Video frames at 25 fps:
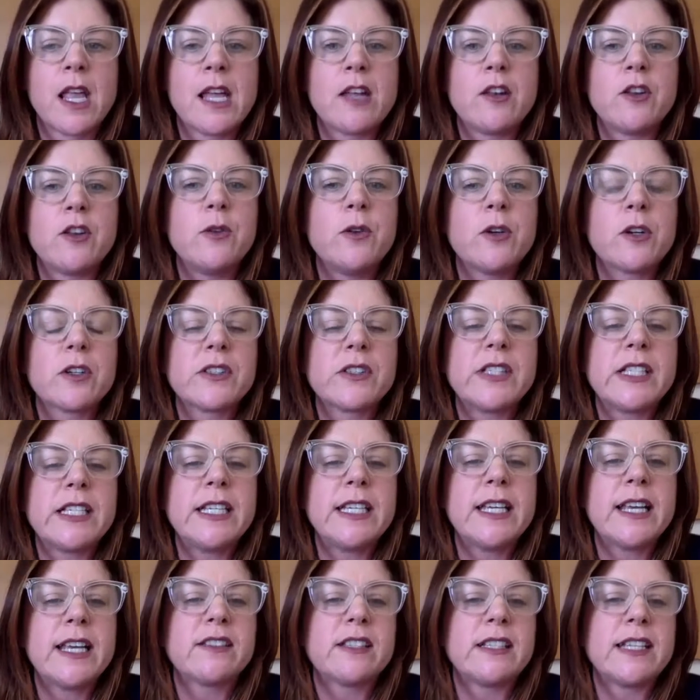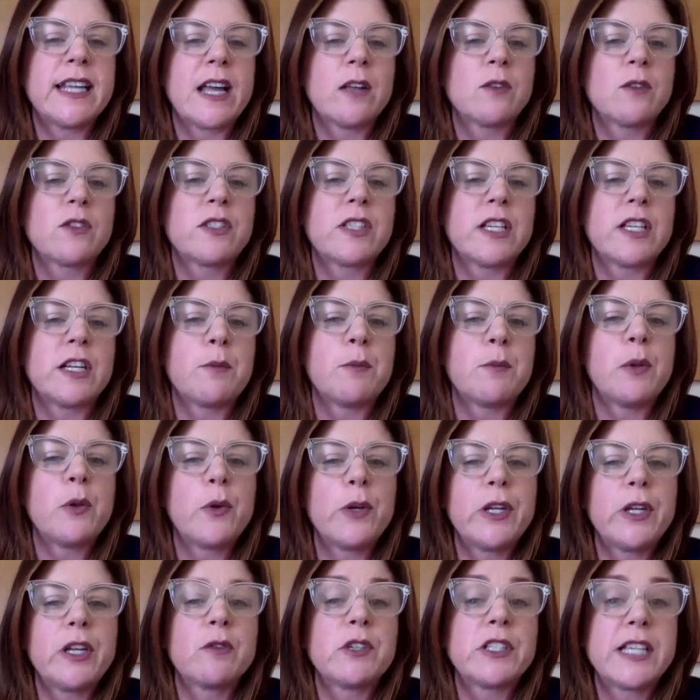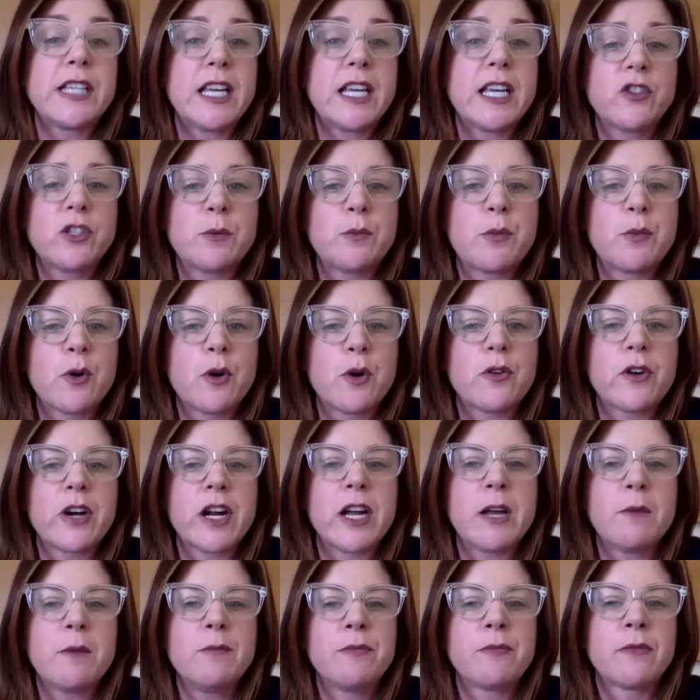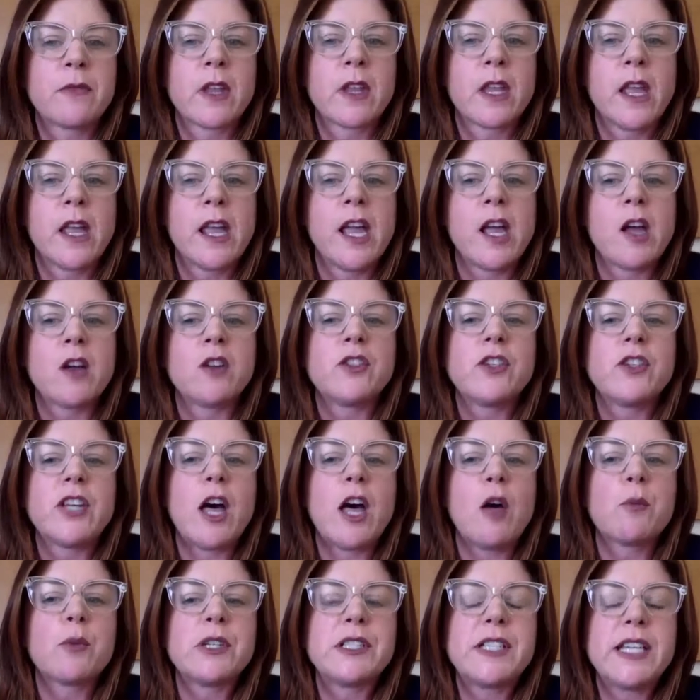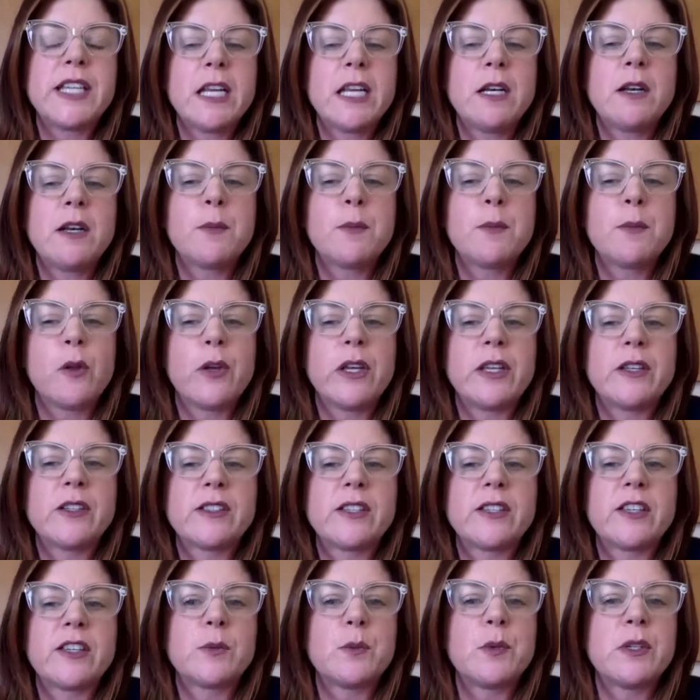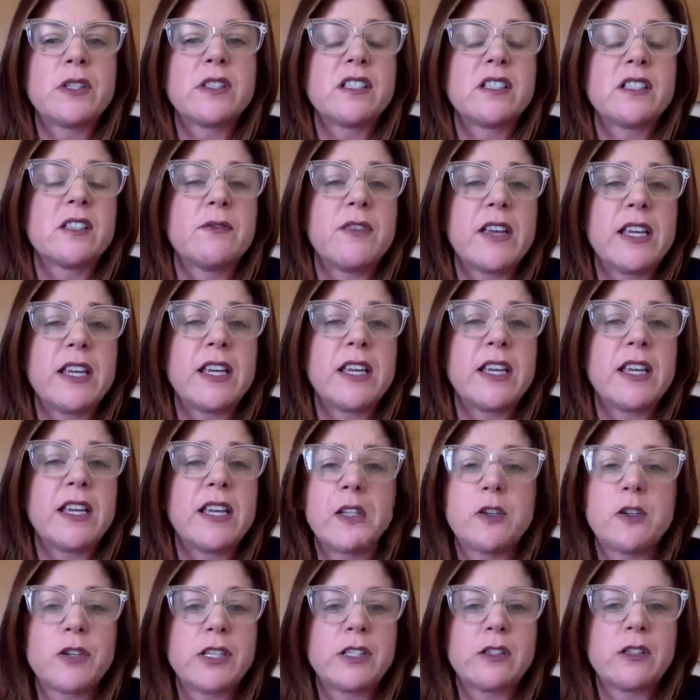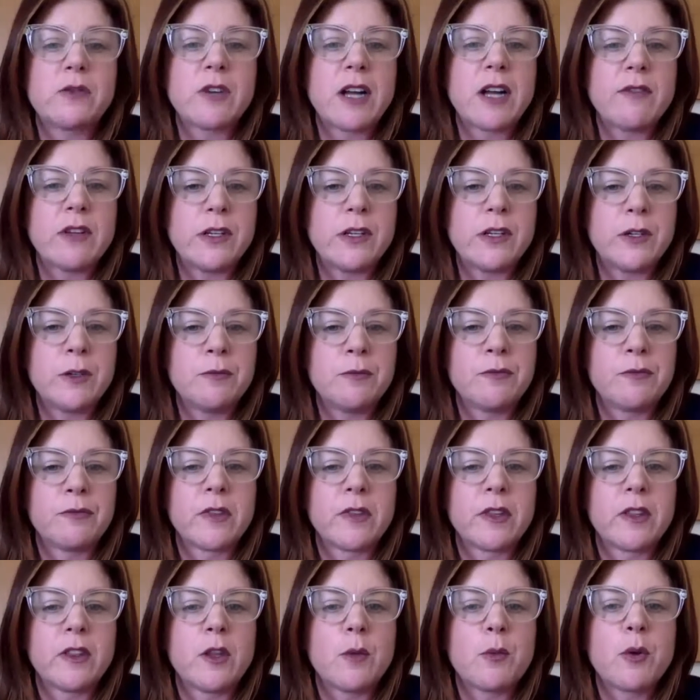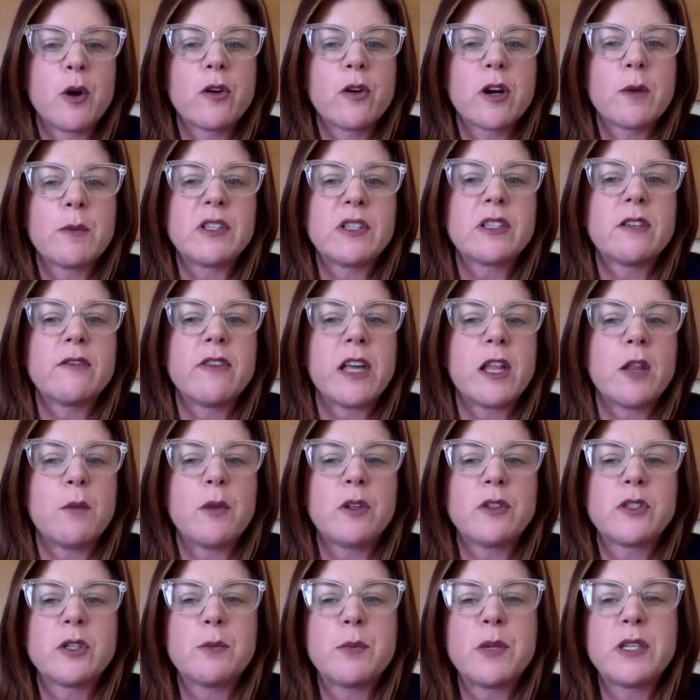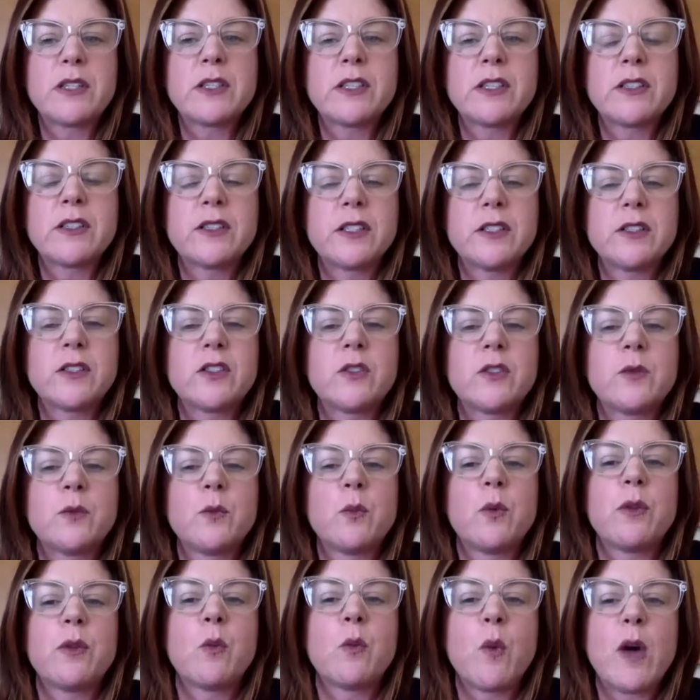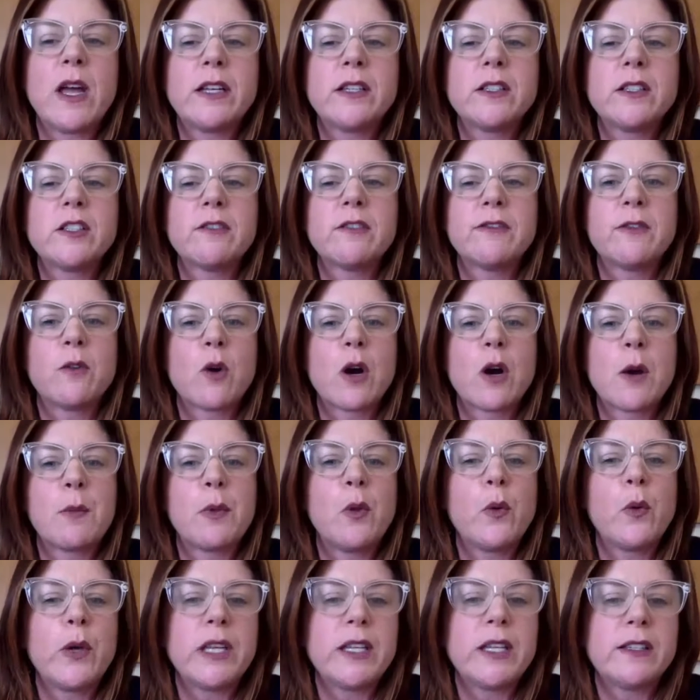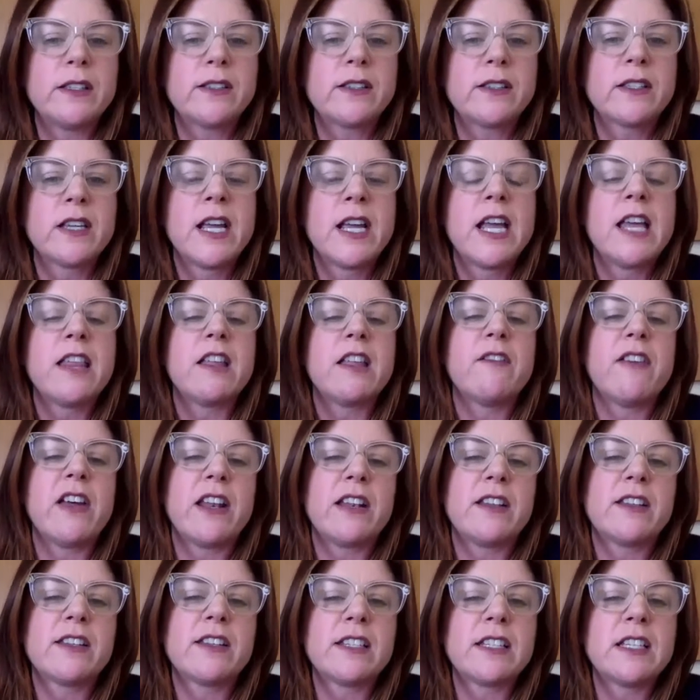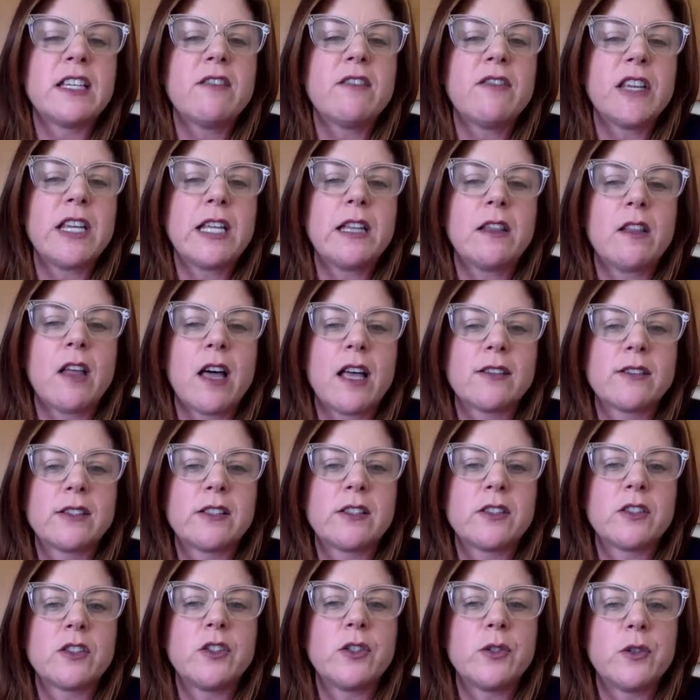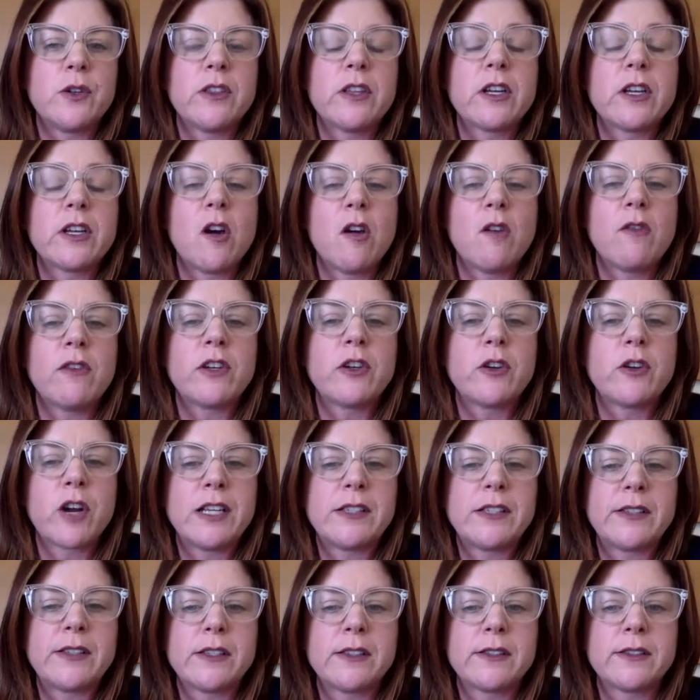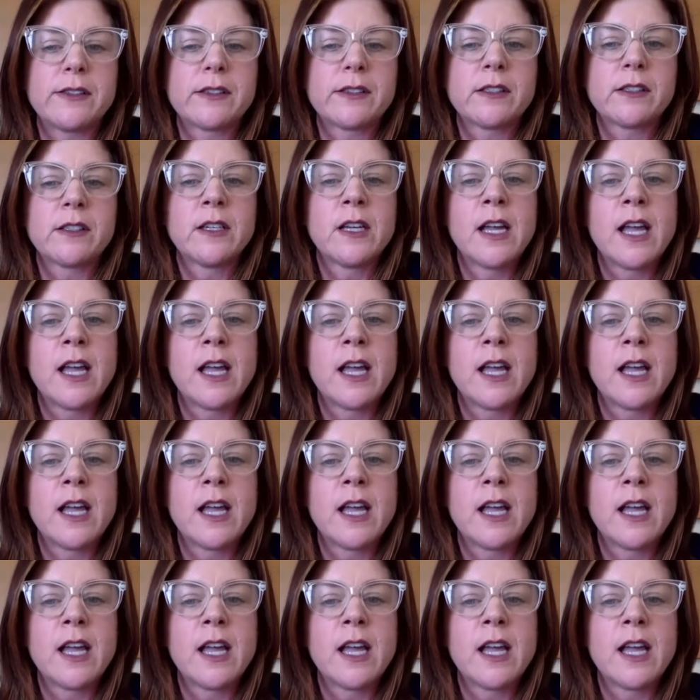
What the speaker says: New York City has announced an employee retention program to help retain employees as business face decrease revenue. The program is available to businesses with 1 to 4 employees that have had significant losses due to the COVID crisis.